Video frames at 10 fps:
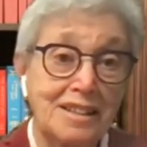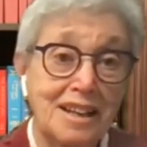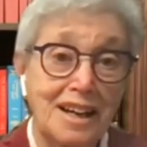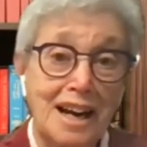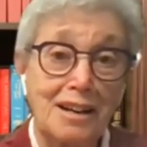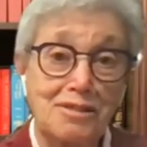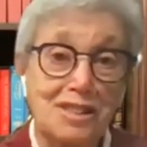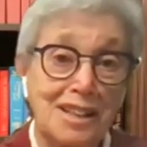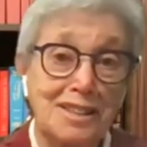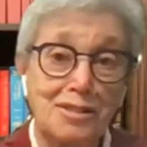And uh,
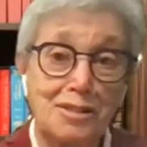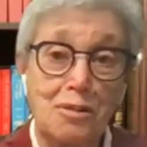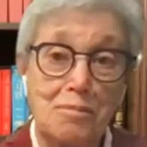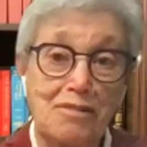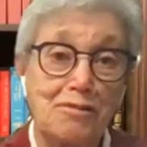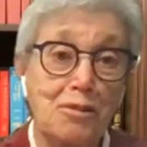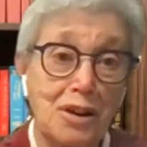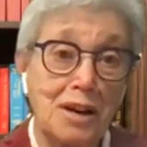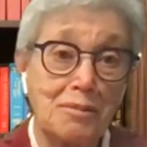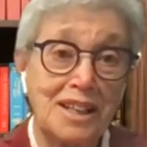outside the door,
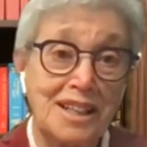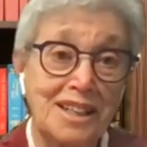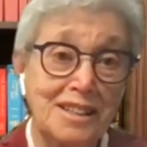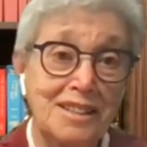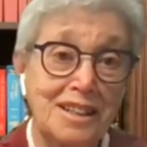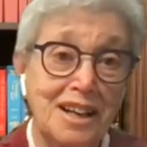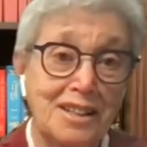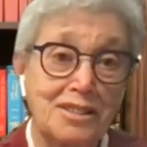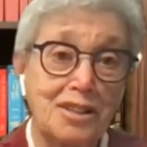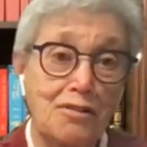before I went
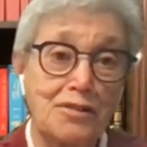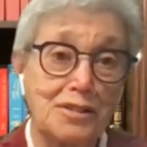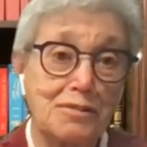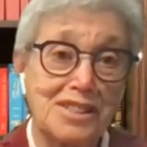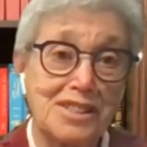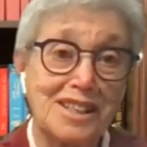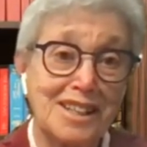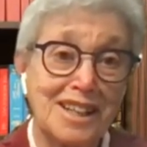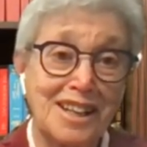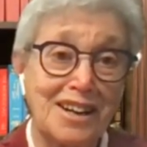in, Tova
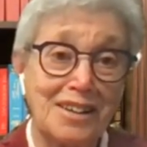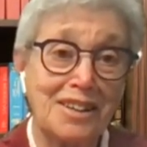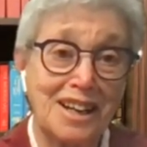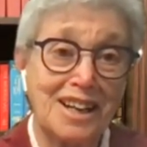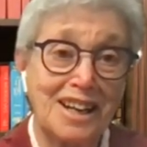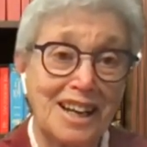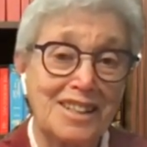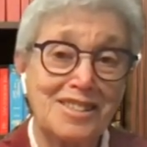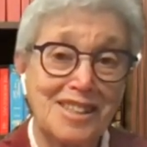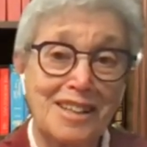was sitting there
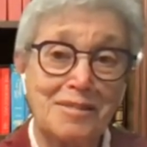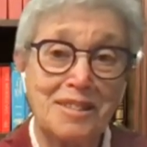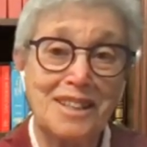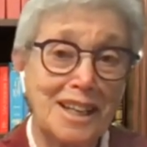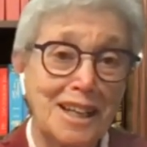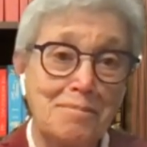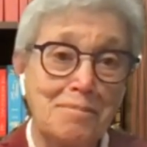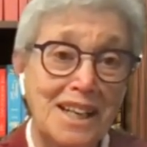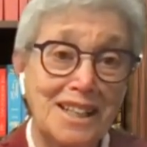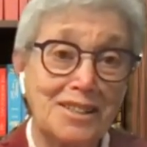and said,
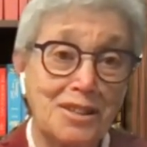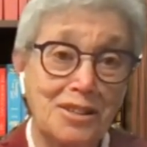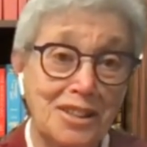Nikki, make